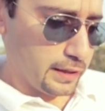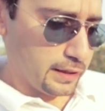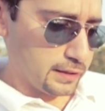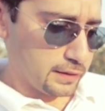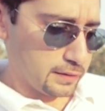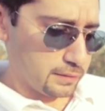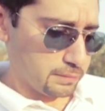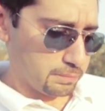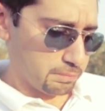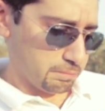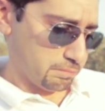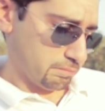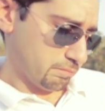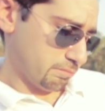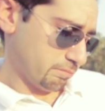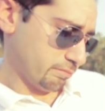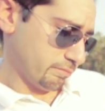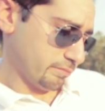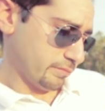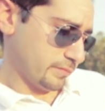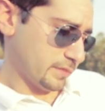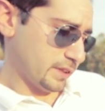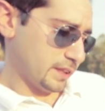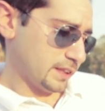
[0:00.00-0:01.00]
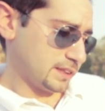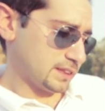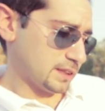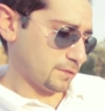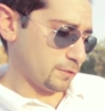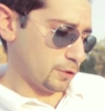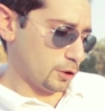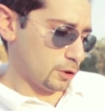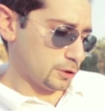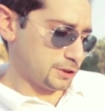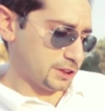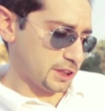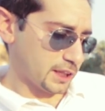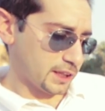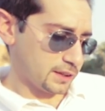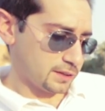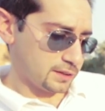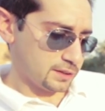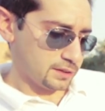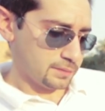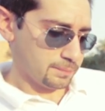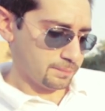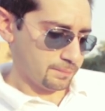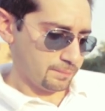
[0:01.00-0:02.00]
it, it's a flow
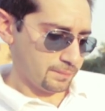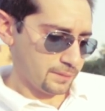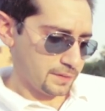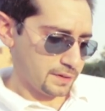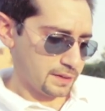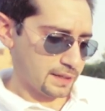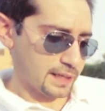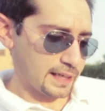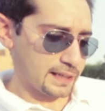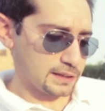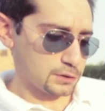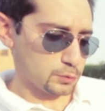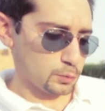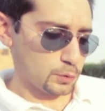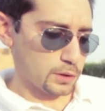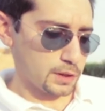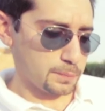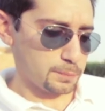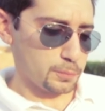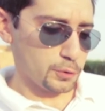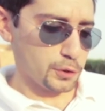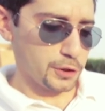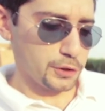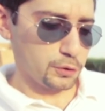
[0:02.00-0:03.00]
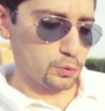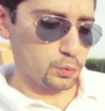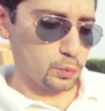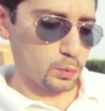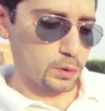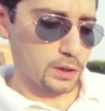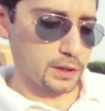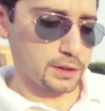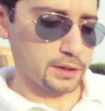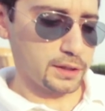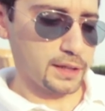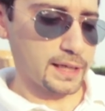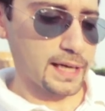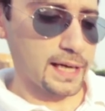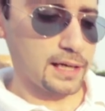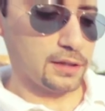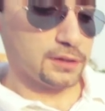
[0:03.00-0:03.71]
jet has 1.1